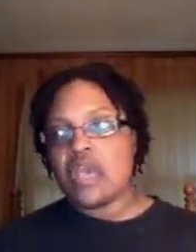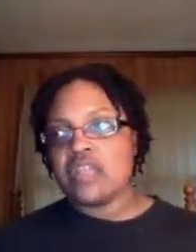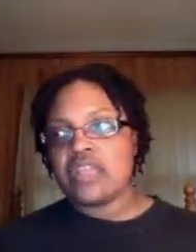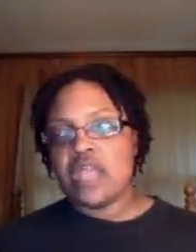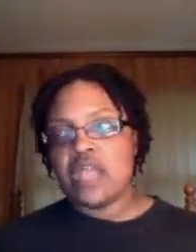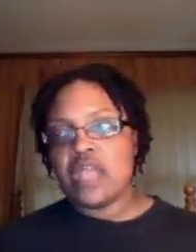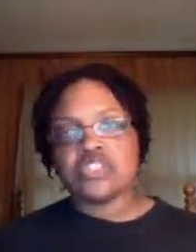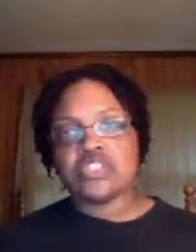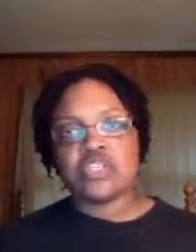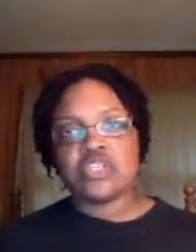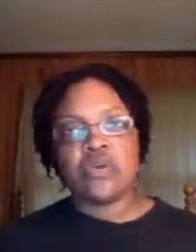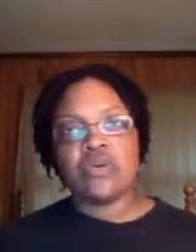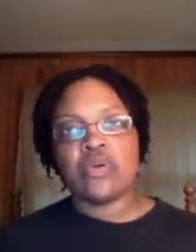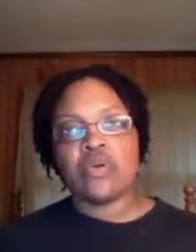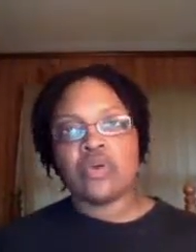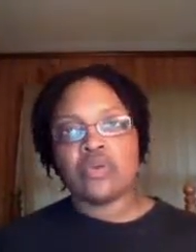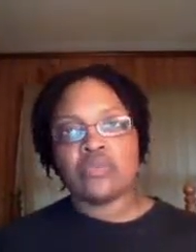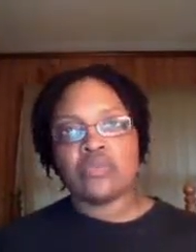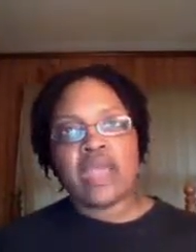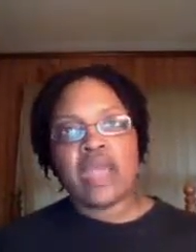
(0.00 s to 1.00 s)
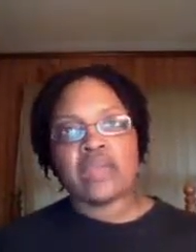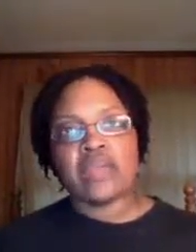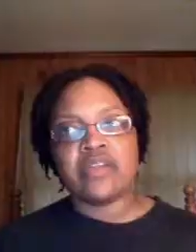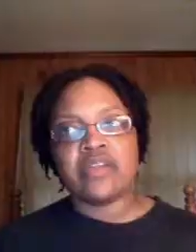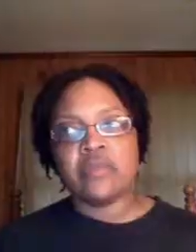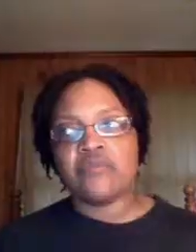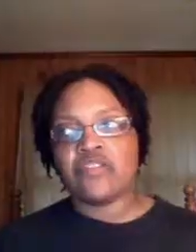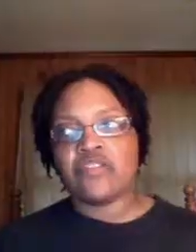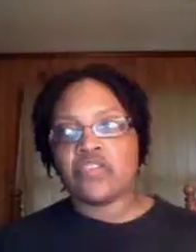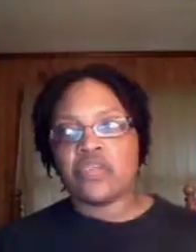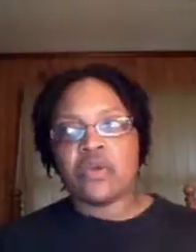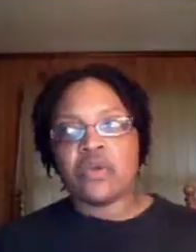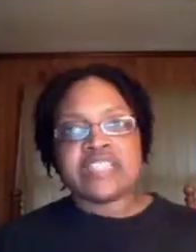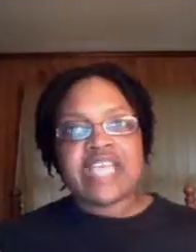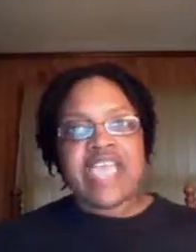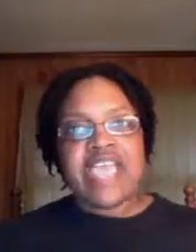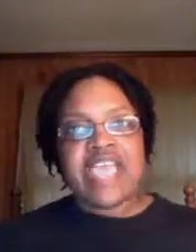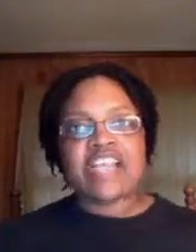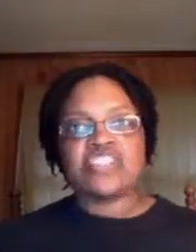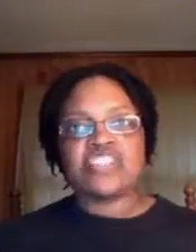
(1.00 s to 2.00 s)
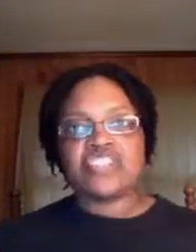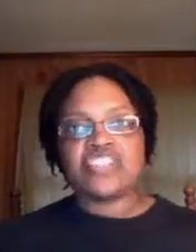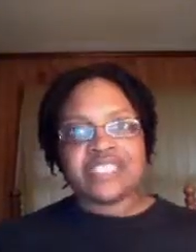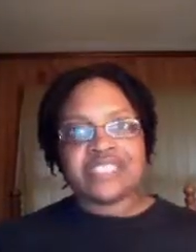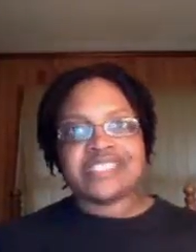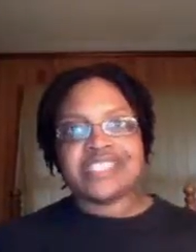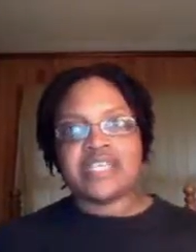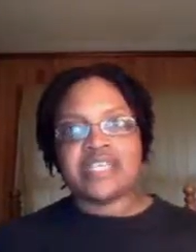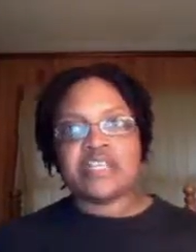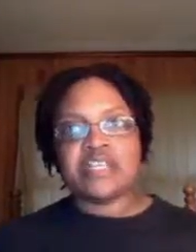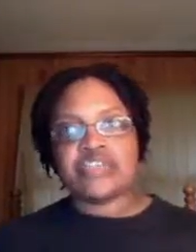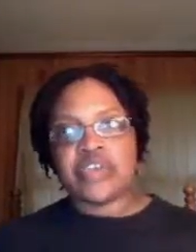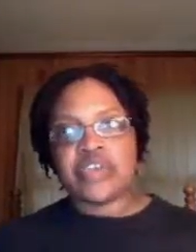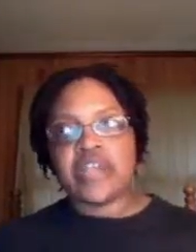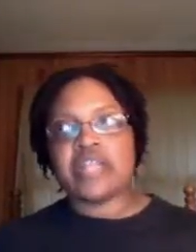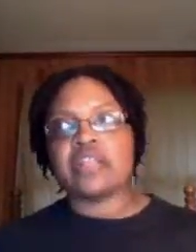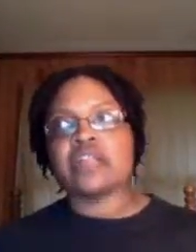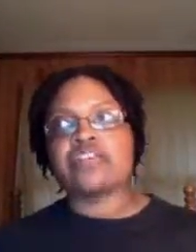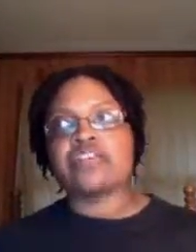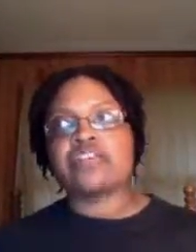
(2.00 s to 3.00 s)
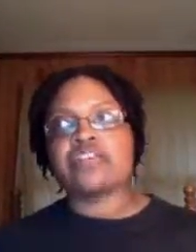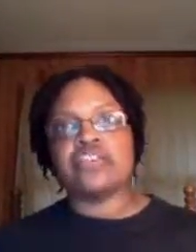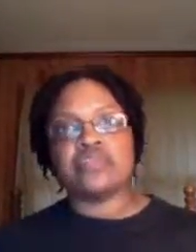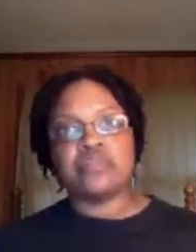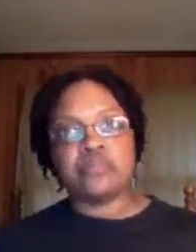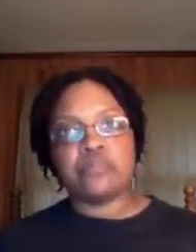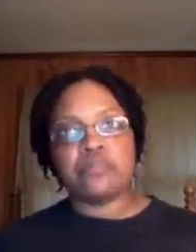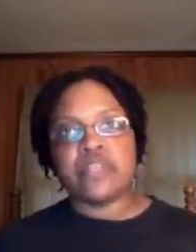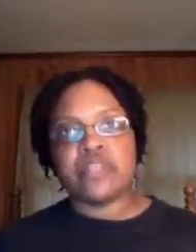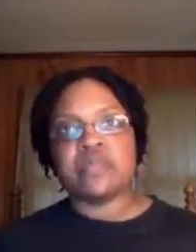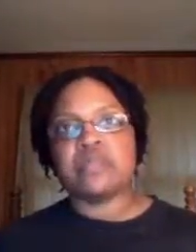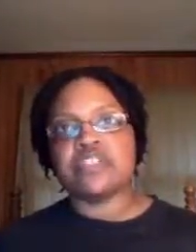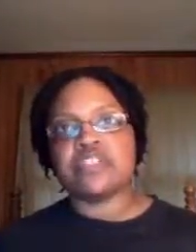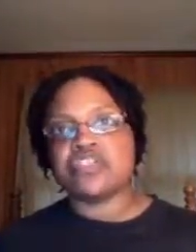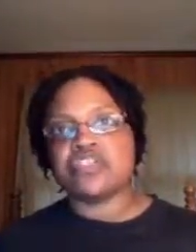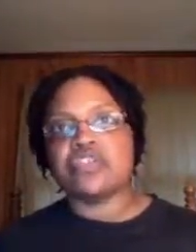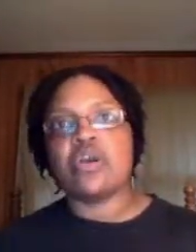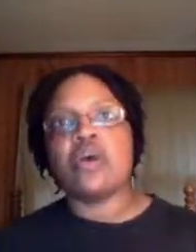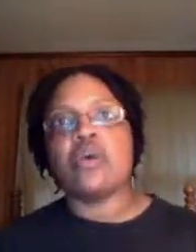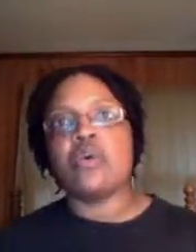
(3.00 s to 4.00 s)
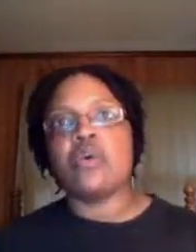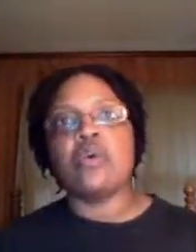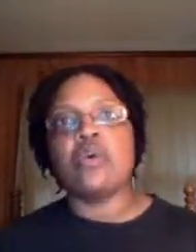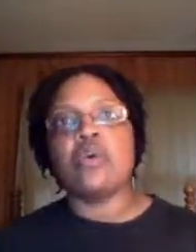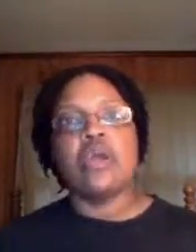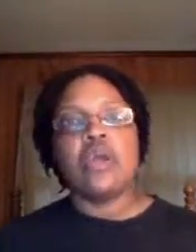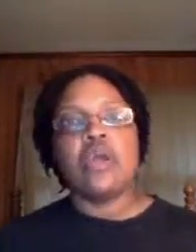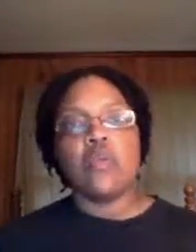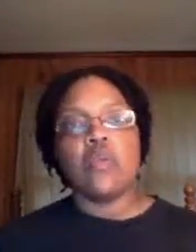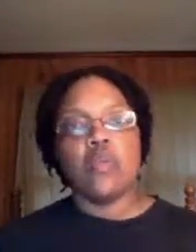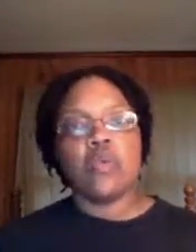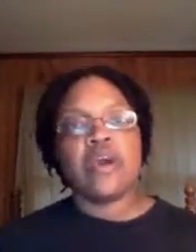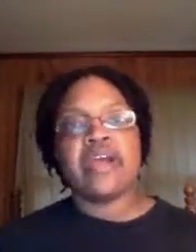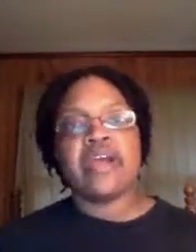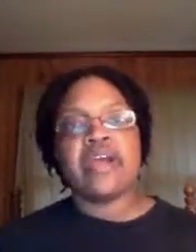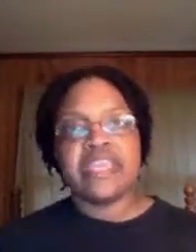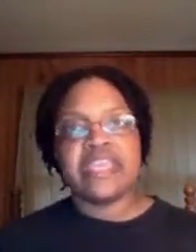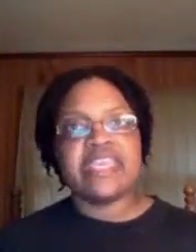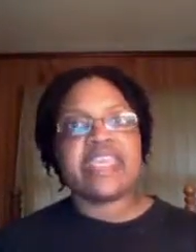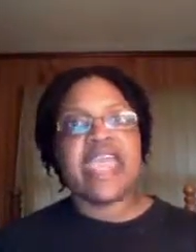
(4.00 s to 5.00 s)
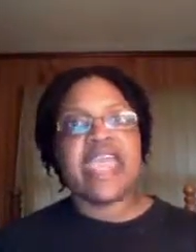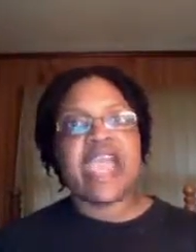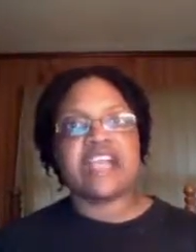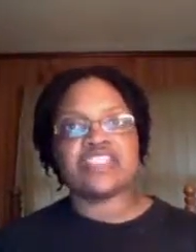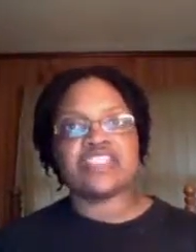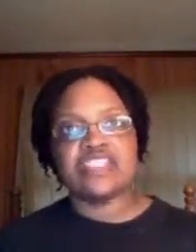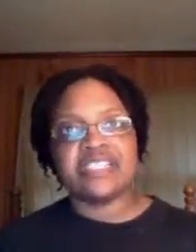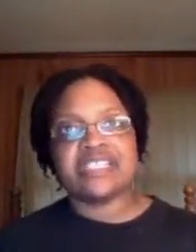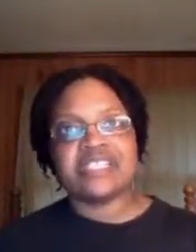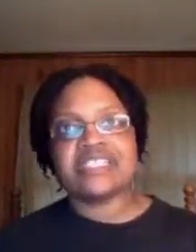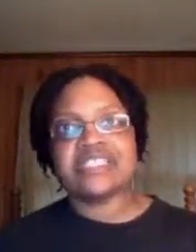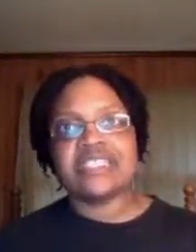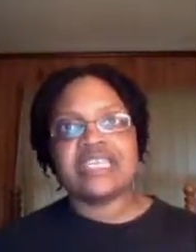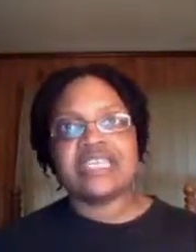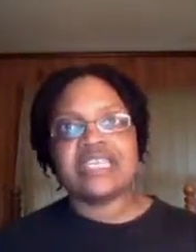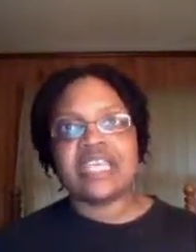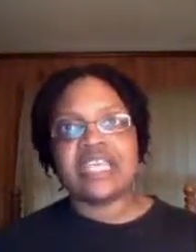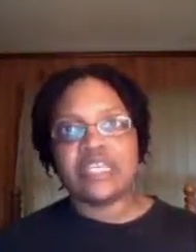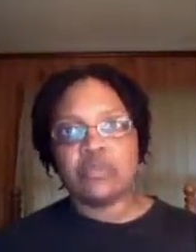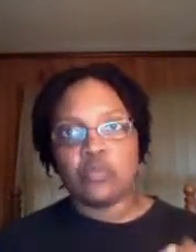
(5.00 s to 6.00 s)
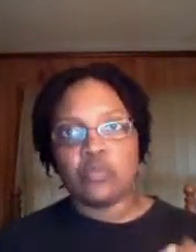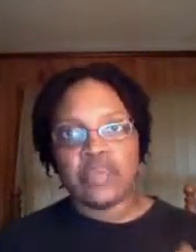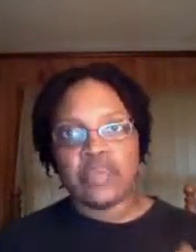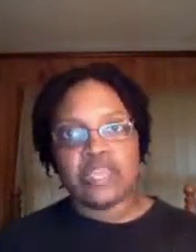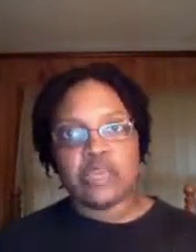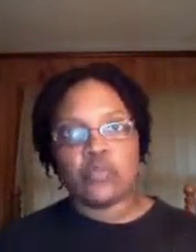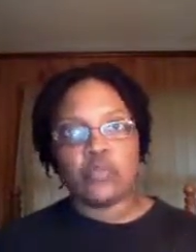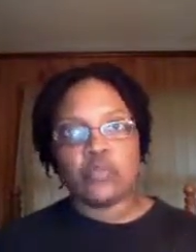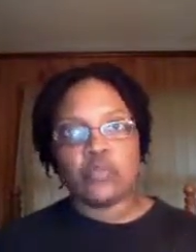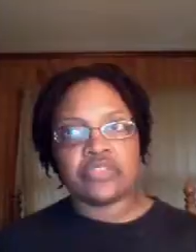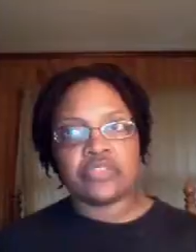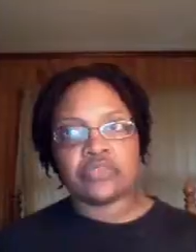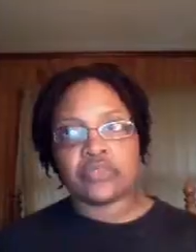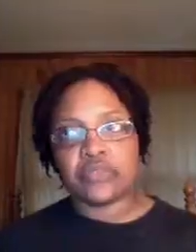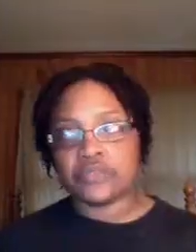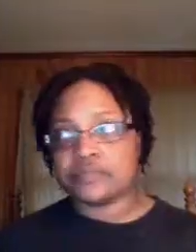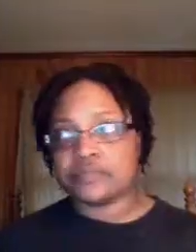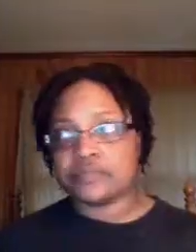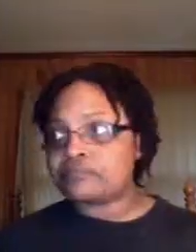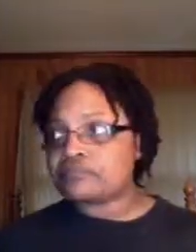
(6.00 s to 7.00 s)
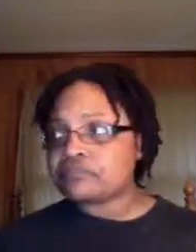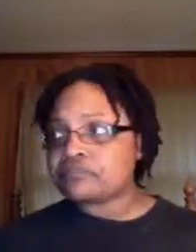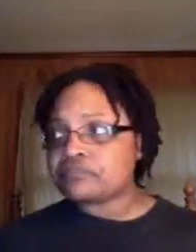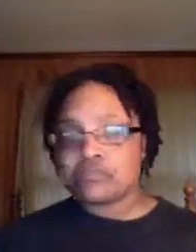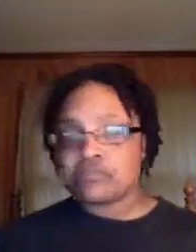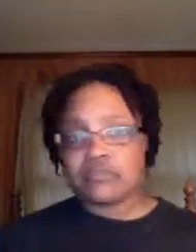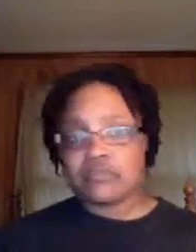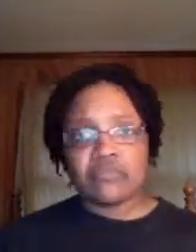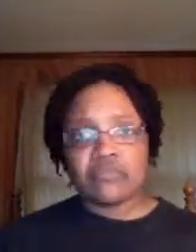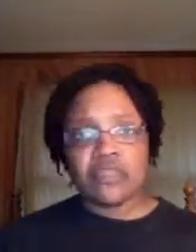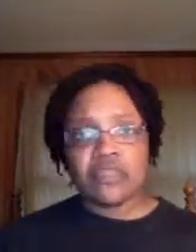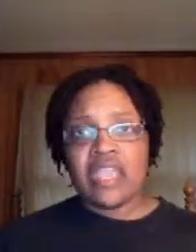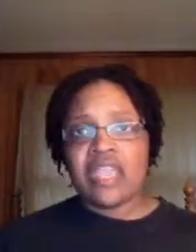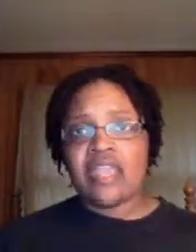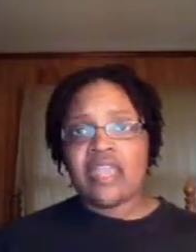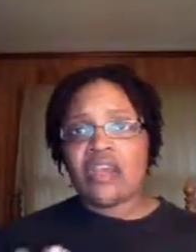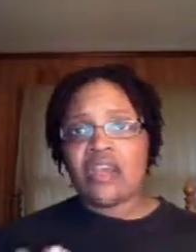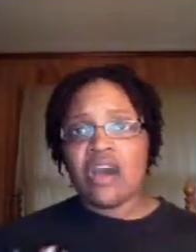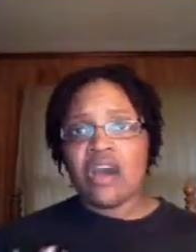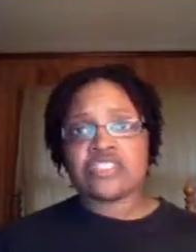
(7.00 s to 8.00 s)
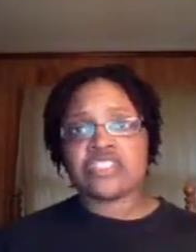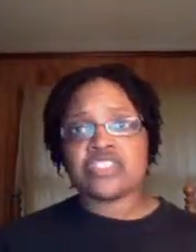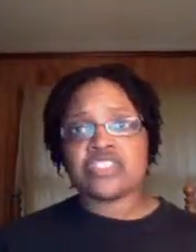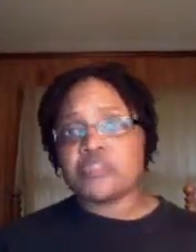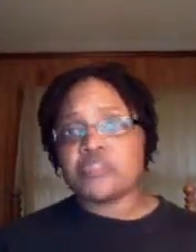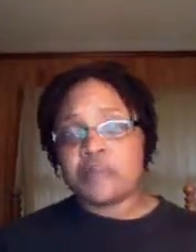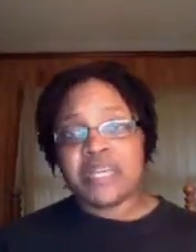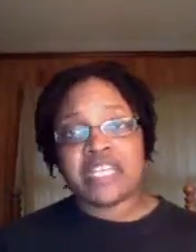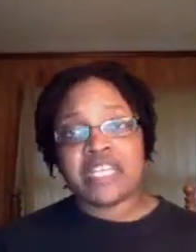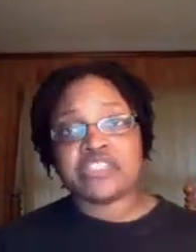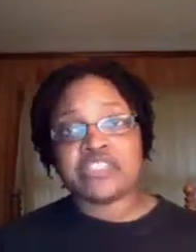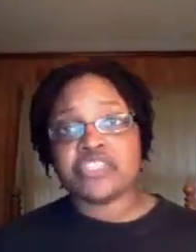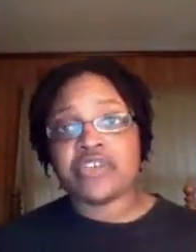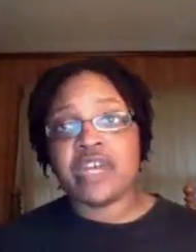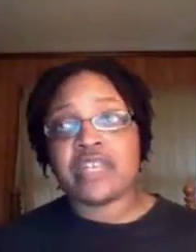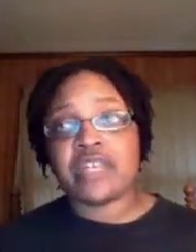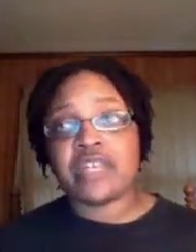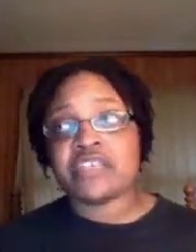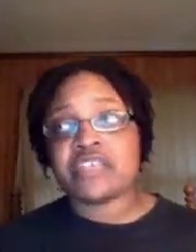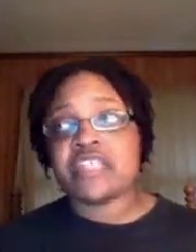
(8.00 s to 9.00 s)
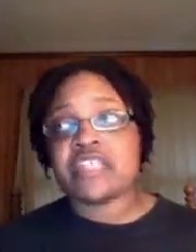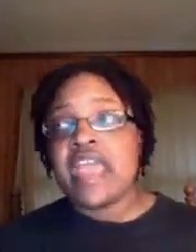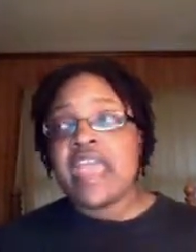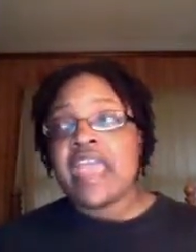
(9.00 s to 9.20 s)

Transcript: that was going on around him. For those that actually did see the trailers, you pretty much know what he actually did see and what he went through. And also, speaking of trailers,